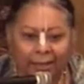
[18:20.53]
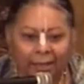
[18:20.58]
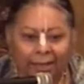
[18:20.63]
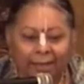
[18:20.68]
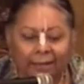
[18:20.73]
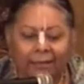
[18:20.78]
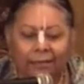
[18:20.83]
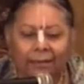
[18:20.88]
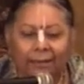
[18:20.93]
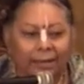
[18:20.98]

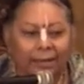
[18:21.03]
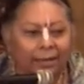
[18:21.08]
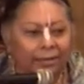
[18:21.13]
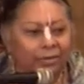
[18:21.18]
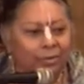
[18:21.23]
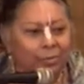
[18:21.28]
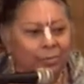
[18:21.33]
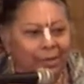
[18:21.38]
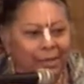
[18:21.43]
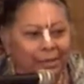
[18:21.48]
anything that
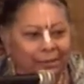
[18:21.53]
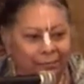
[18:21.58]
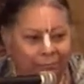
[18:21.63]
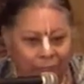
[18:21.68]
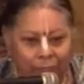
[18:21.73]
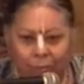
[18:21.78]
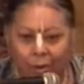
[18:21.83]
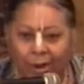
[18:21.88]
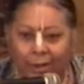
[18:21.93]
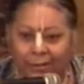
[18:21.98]
you might
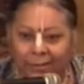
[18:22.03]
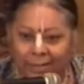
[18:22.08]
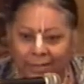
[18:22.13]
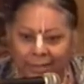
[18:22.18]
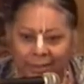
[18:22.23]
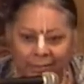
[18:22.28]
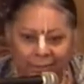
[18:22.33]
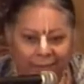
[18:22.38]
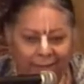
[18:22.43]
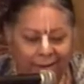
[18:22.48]
want,
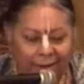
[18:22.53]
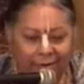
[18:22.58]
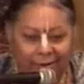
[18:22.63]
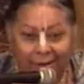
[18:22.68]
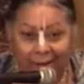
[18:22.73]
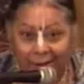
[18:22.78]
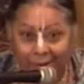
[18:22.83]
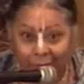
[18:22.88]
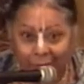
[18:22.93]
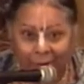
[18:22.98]
anything that
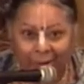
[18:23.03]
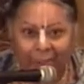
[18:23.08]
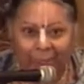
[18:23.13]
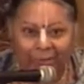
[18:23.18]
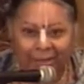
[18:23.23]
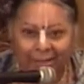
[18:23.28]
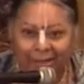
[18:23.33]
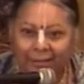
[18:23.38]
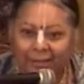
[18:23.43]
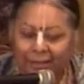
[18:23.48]
not want,
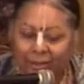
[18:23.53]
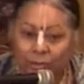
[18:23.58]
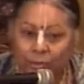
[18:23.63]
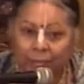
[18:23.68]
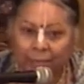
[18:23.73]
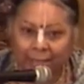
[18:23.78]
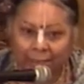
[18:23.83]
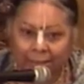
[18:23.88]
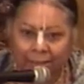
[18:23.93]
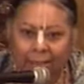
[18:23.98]
but anything you
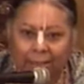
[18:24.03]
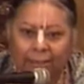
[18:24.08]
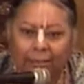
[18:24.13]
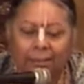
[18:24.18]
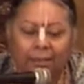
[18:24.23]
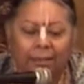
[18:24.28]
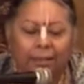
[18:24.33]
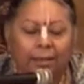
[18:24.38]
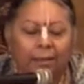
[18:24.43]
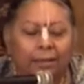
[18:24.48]
may need
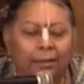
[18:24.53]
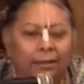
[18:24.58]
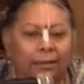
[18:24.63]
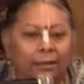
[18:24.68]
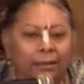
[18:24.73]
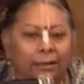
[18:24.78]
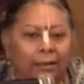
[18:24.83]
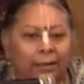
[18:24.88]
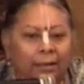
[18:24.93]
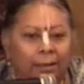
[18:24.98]

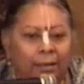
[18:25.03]
in